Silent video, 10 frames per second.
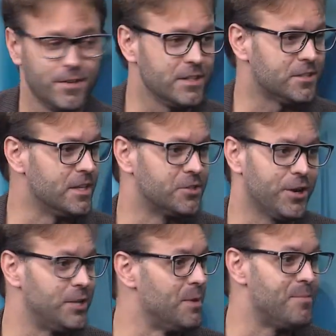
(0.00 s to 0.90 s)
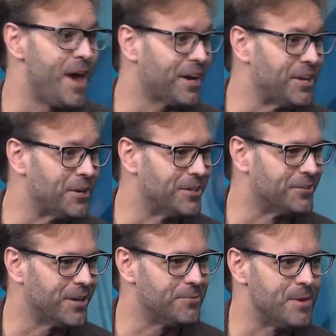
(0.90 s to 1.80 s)
of all, it's great to be back here
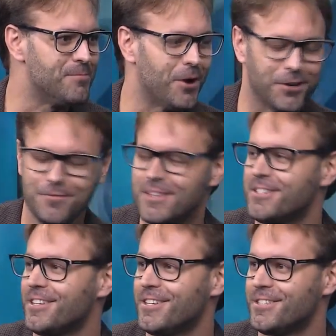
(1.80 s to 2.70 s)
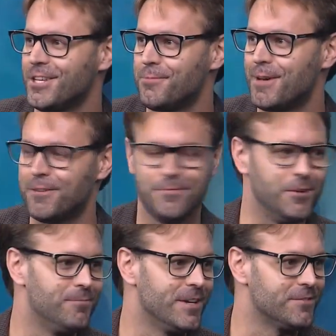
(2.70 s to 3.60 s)
and great to be a part of this Cindependent
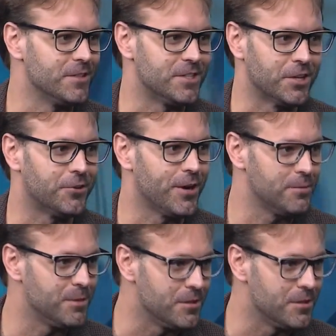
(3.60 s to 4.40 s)
Film Festival. It's an incredible